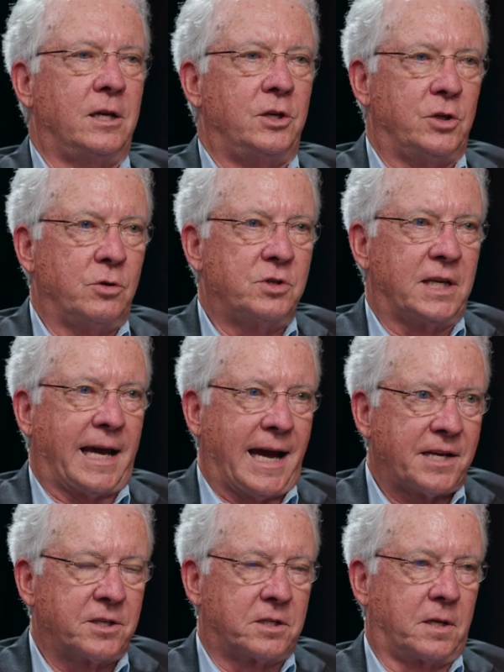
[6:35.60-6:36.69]
using
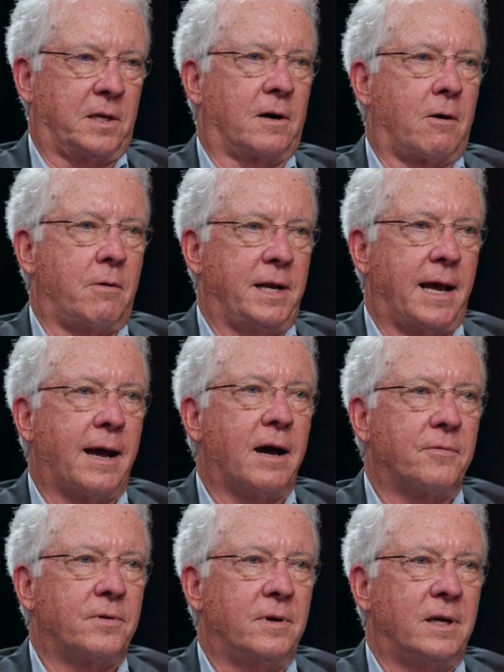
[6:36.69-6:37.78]
assets that they already
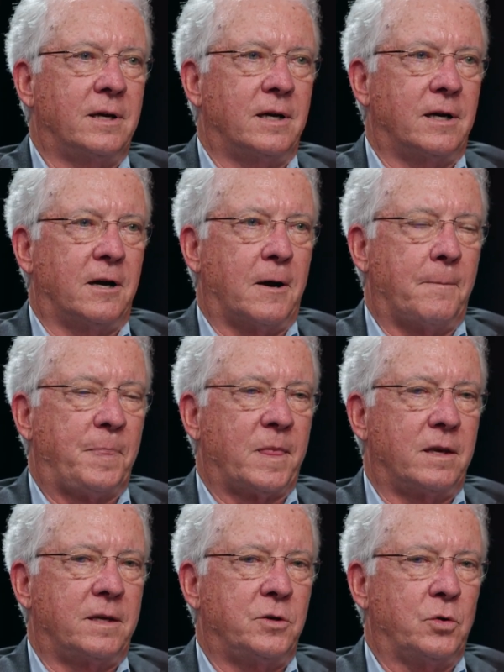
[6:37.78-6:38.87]
have
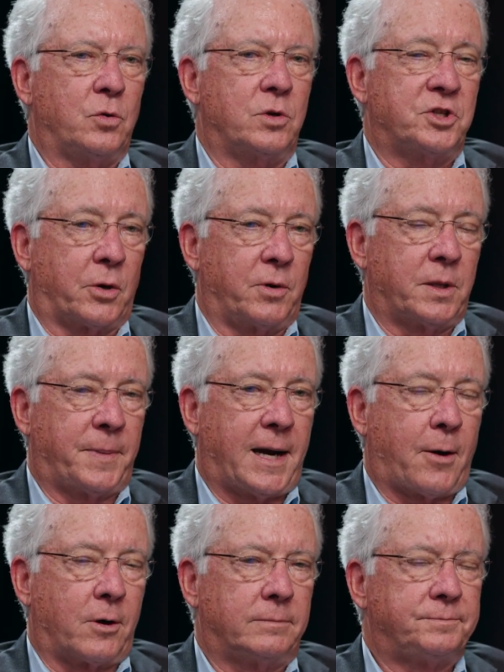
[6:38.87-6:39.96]
to generate the
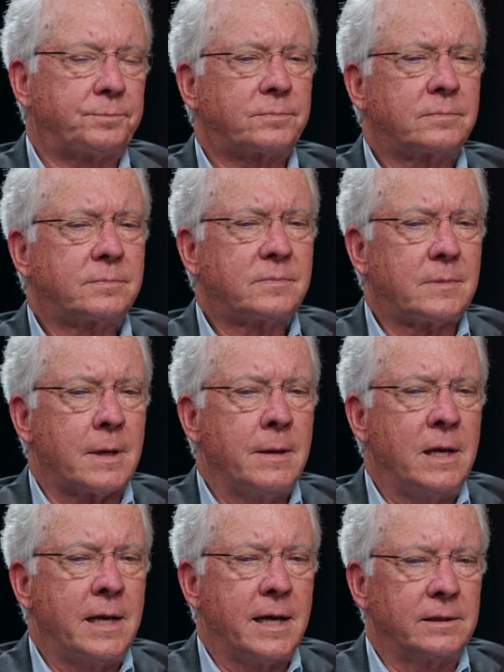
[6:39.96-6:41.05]
power.
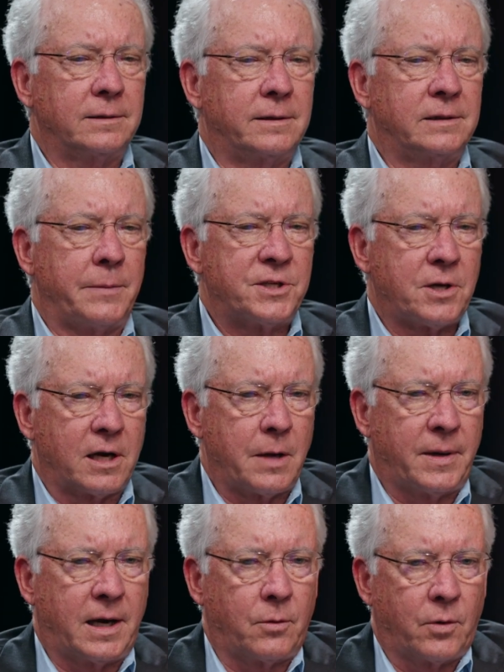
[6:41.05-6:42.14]
Let me talk
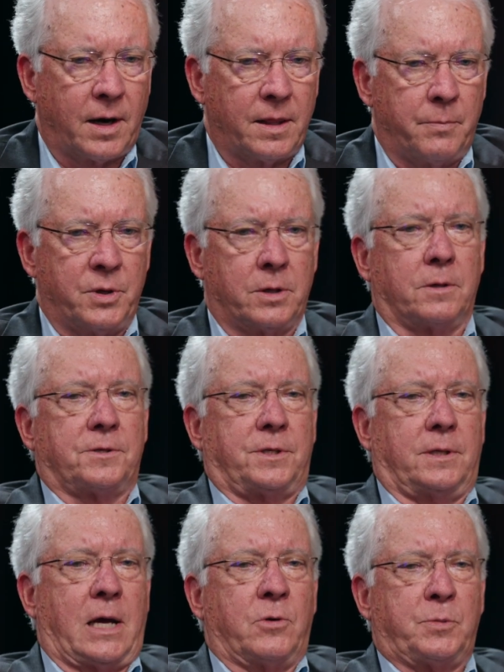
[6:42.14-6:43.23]
about one of the bills
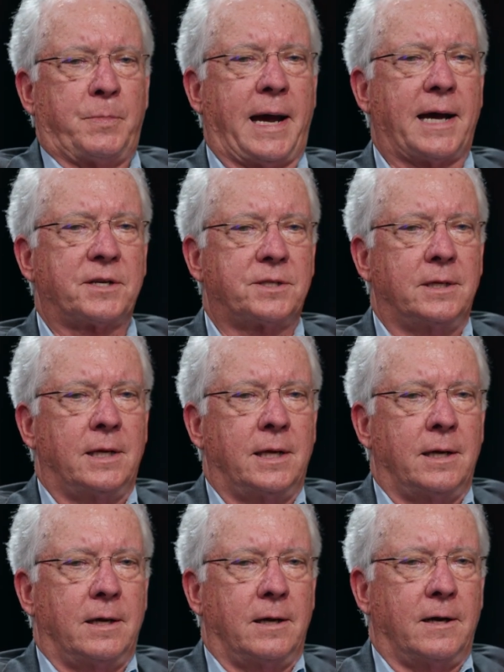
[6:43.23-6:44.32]
that was passed
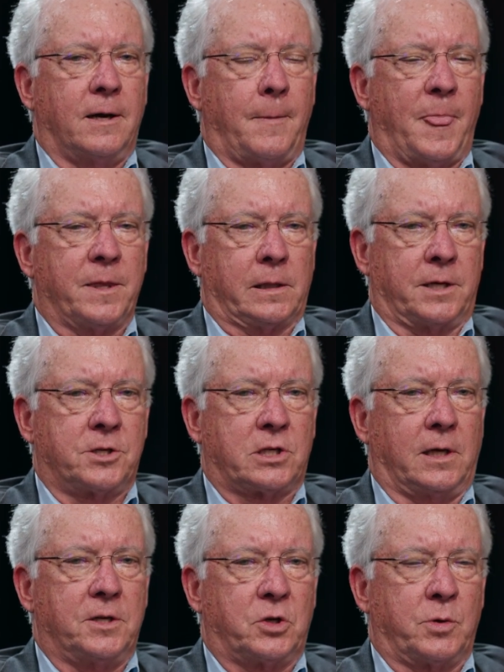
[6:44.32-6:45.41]
in the
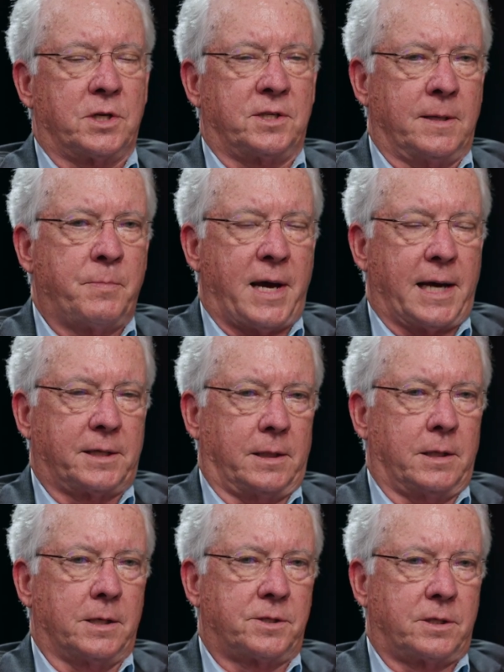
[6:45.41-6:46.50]
legislature, which is
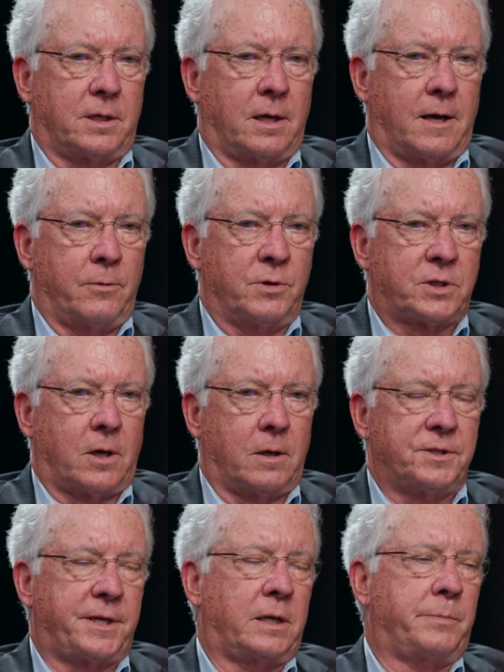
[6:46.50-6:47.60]
impacting this. It was
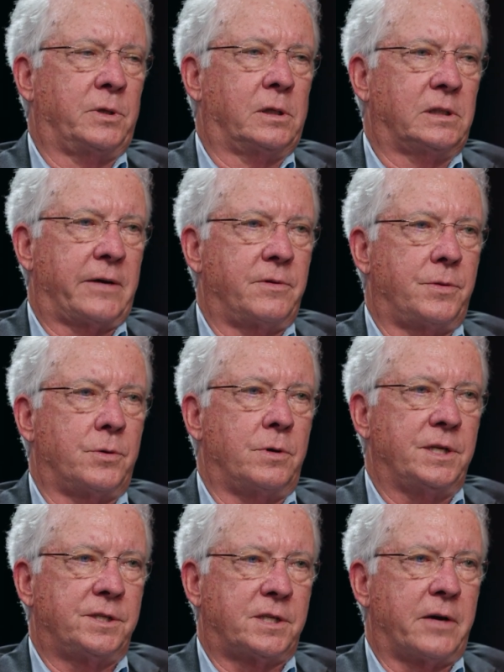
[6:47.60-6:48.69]
called Senate Bill
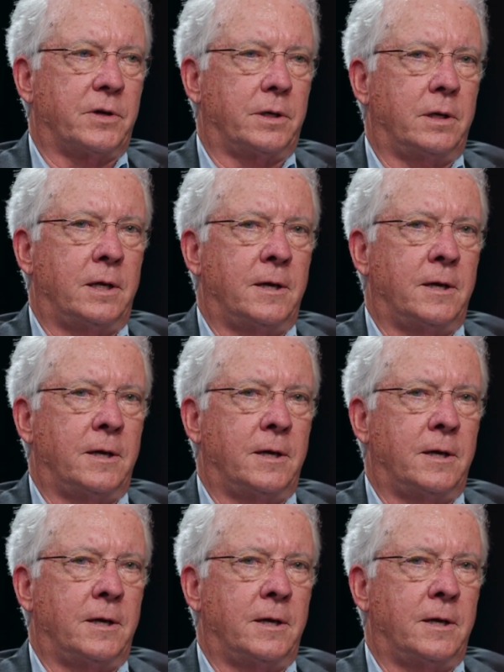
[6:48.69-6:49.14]
1137.